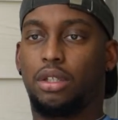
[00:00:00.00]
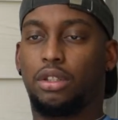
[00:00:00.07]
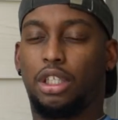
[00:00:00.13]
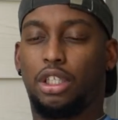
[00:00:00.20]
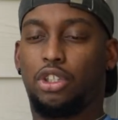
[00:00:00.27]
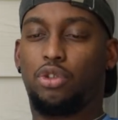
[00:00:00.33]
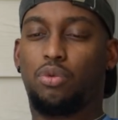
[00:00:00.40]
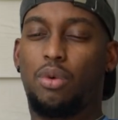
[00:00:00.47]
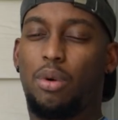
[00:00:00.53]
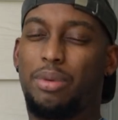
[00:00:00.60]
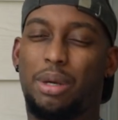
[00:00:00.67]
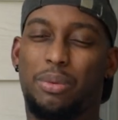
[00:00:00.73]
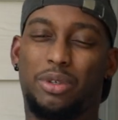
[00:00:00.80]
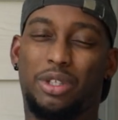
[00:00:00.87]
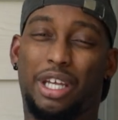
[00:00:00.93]
You won't
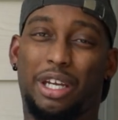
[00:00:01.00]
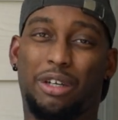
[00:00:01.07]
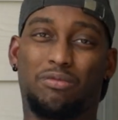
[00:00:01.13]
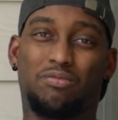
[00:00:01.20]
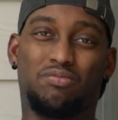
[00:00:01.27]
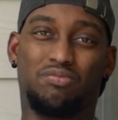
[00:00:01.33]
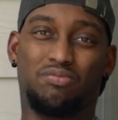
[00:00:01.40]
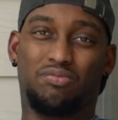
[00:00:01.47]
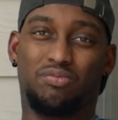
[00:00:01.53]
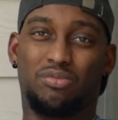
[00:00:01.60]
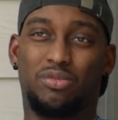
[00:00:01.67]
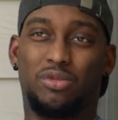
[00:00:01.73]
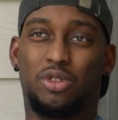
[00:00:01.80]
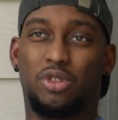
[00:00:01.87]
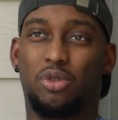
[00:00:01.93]
be able to like
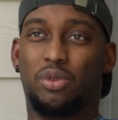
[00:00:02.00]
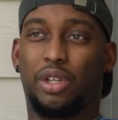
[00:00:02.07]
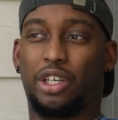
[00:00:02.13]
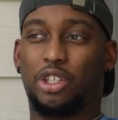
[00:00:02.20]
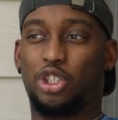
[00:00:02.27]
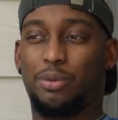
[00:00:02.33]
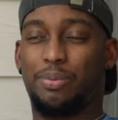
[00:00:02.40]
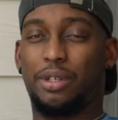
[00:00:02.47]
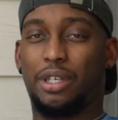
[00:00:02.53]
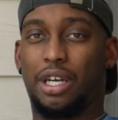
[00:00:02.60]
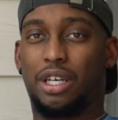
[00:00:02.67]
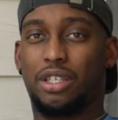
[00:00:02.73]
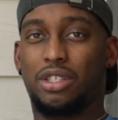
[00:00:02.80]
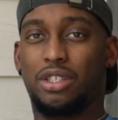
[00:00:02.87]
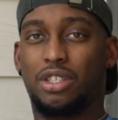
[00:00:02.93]
do like
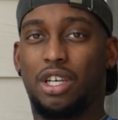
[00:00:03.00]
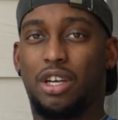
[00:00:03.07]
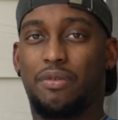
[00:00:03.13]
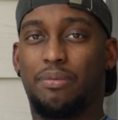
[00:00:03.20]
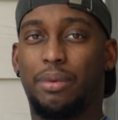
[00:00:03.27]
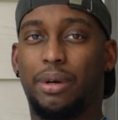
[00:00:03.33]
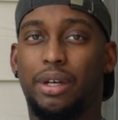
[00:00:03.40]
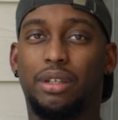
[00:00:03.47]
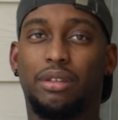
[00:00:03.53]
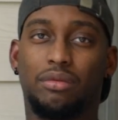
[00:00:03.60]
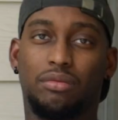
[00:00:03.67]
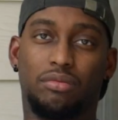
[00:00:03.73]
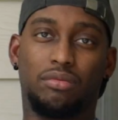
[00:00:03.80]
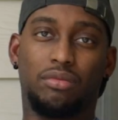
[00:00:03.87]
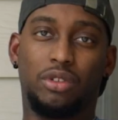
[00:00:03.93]
GPS and stuff, but
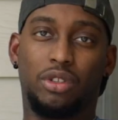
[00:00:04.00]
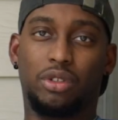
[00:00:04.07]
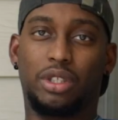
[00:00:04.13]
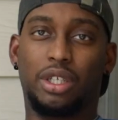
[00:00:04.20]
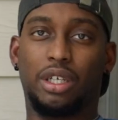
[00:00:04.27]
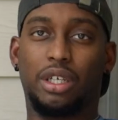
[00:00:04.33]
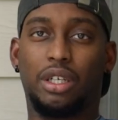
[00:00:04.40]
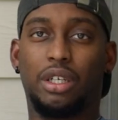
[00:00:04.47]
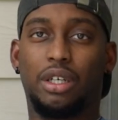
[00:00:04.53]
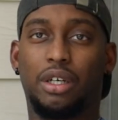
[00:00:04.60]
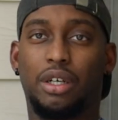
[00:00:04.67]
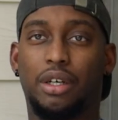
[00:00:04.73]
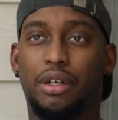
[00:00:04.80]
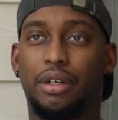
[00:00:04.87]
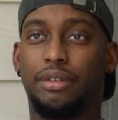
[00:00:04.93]
you can
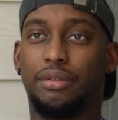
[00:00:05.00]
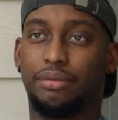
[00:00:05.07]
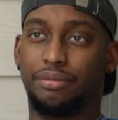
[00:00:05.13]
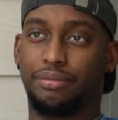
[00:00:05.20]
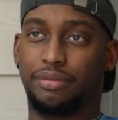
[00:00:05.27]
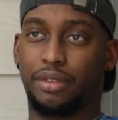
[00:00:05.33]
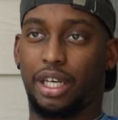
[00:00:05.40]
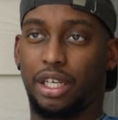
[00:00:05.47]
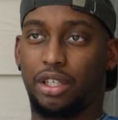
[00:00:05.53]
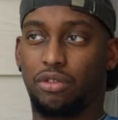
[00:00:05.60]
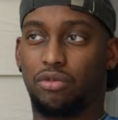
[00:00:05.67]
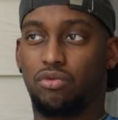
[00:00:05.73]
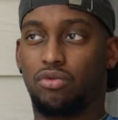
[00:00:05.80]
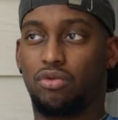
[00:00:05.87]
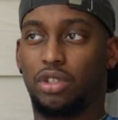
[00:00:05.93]
like,
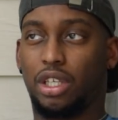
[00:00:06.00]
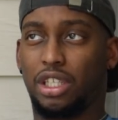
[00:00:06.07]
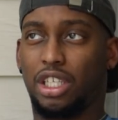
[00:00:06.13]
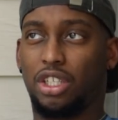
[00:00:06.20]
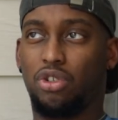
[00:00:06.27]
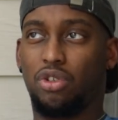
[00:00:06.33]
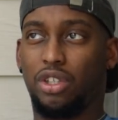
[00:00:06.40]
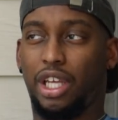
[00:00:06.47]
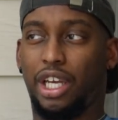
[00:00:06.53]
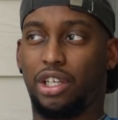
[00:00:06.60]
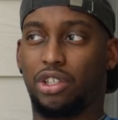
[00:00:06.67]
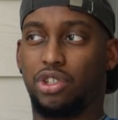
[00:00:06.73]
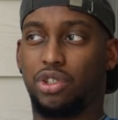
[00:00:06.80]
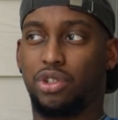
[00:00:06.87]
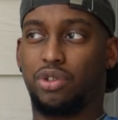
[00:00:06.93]
I think you can like
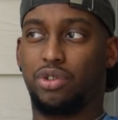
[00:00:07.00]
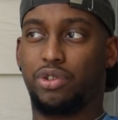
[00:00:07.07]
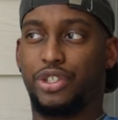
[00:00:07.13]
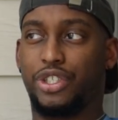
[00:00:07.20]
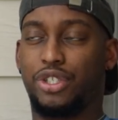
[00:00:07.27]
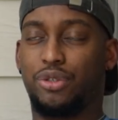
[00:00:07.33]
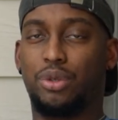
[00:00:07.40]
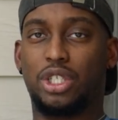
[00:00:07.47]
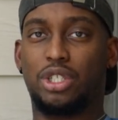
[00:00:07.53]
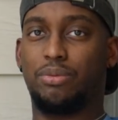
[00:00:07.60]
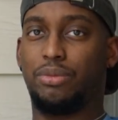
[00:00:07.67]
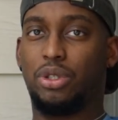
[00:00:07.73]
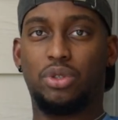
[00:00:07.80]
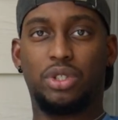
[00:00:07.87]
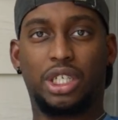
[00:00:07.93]
switch
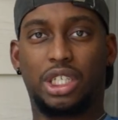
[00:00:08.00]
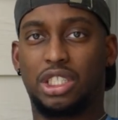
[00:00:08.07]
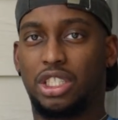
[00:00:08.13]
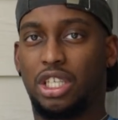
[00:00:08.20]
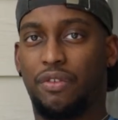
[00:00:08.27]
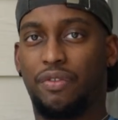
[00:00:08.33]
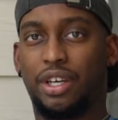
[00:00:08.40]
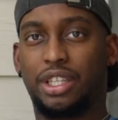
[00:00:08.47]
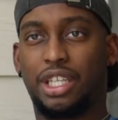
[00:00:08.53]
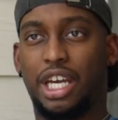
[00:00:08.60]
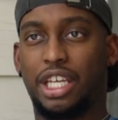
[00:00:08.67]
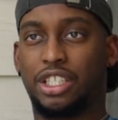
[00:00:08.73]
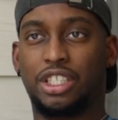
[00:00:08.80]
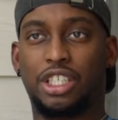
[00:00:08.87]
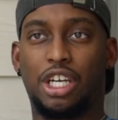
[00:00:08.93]
music and stuff like
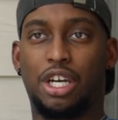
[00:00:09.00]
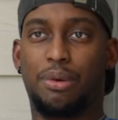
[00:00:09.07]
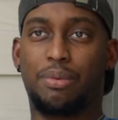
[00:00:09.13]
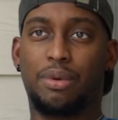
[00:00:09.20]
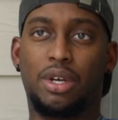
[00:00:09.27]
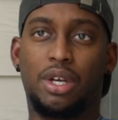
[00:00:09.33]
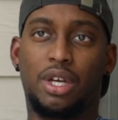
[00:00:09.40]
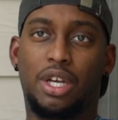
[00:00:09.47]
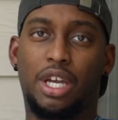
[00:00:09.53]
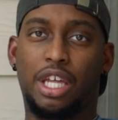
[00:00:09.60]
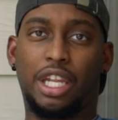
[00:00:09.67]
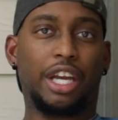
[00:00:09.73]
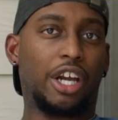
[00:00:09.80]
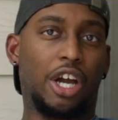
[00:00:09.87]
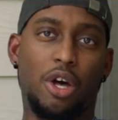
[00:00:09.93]
that, skip,
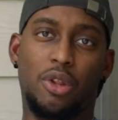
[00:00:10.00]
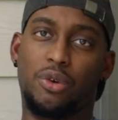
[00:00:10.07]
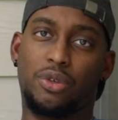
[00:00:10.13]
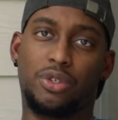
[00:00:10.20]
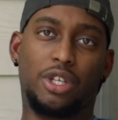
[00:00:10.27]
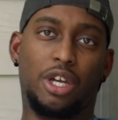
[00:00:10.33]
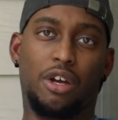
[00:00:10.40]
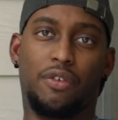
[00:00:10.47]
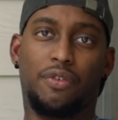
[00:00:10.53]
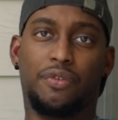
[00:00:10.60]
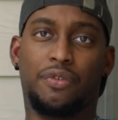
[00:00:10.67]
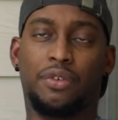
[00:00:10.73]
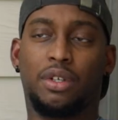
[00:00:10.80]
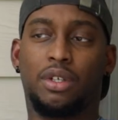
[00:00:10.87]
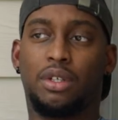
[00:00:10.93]
and like other stuff.
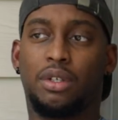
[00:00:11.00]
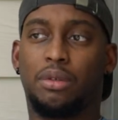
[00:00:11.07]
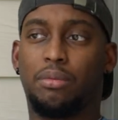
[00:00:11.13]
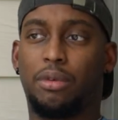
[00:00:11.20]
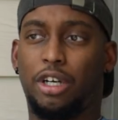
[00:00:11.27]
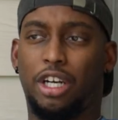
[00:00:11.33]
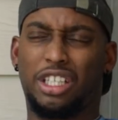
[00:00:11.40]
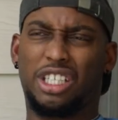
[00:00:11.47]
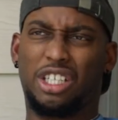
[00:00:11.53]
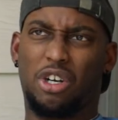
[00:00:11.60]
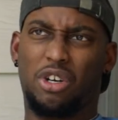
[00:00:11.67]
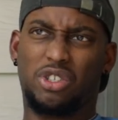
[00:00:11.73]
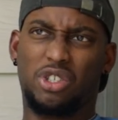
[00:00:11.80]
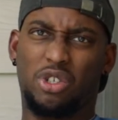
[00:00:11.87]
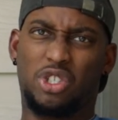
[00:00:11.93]
But I think
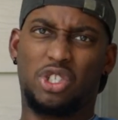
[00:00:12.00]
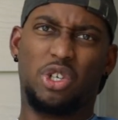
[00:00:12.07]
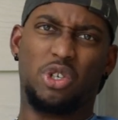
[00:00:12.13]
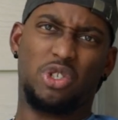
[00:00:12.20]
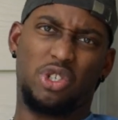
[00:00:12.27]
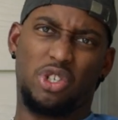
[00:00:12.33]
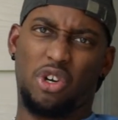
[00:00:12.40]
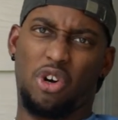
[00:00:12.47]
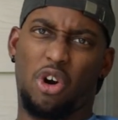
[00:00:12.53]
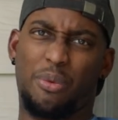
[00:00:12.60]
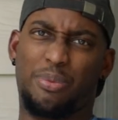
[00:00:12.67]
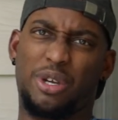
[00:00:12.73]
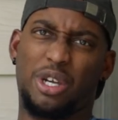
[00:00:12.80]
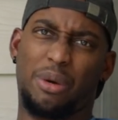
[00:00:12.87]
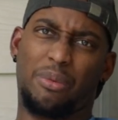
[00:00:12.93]
also it shows you your
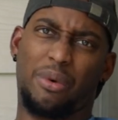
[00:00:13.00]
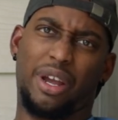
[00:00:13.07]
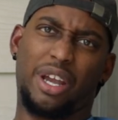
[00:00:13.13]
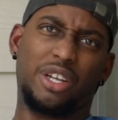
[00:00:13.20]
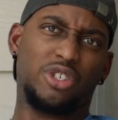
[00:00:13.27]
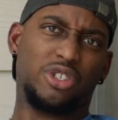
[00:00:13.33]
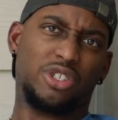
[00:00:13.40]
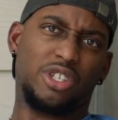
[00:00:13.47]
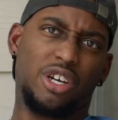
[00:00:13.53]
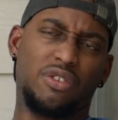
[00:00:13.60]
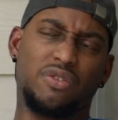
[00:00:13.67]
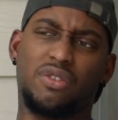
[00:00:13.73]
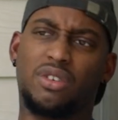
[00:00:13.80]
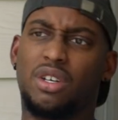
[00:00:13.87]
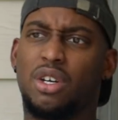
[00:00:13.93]
RPM range and stuff,
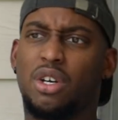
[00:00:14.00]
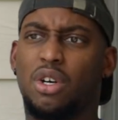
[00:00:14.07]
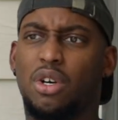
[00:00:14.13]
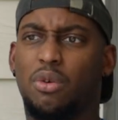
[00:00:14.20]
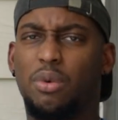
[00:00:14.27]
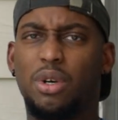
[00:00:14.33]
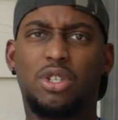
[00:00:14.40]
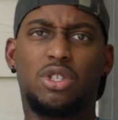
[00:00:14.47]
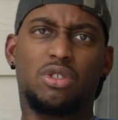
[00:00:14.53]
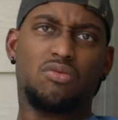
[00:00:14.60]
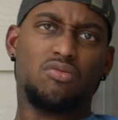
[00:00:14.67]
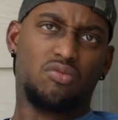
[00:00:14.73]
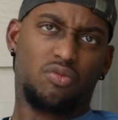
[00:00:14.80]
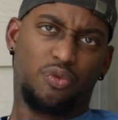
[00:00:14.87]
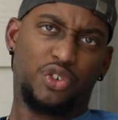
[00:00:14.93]
which
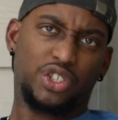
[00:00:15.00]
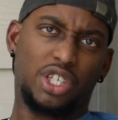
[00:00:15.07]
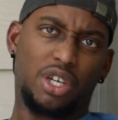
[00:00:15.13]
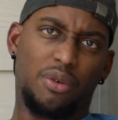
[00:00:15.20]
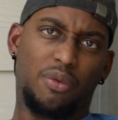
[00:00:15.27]
for a